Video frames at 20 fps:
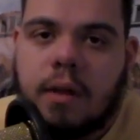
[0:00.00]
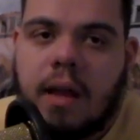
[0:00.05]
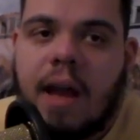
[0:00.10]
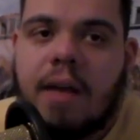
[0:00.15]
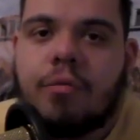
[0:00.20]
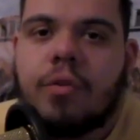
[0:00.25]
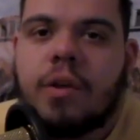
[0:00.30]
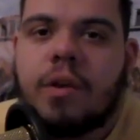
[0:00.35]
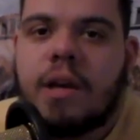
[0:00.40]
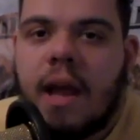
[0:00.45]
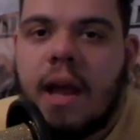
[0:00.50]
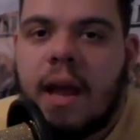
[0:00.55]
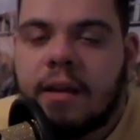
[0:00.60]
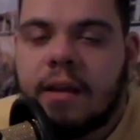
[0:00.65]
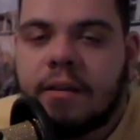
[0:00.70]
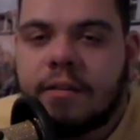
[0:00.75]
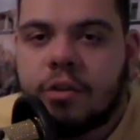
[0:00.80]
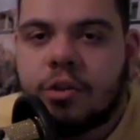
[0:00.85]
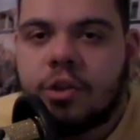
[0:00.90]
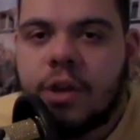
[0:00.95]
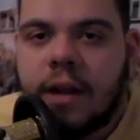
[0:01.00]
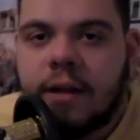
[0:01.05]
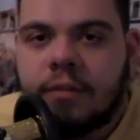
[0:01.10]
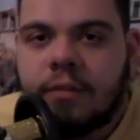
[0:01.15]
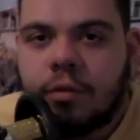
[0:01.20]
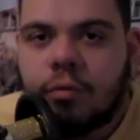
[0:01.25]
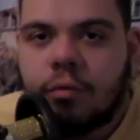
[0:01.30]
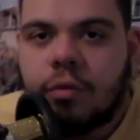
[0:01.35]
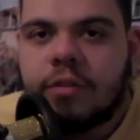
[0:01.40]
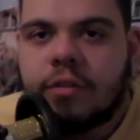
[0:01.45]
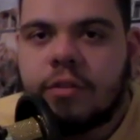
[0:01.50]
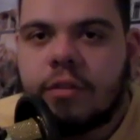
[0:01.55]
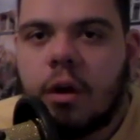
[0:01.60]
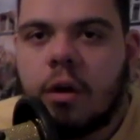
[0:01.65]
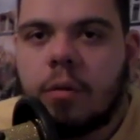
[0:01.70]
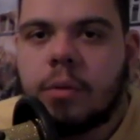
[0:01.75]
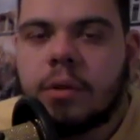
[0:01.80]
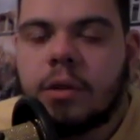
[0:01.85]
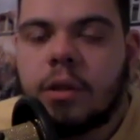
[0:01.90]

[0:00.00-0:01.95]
Every day is a chance to restart,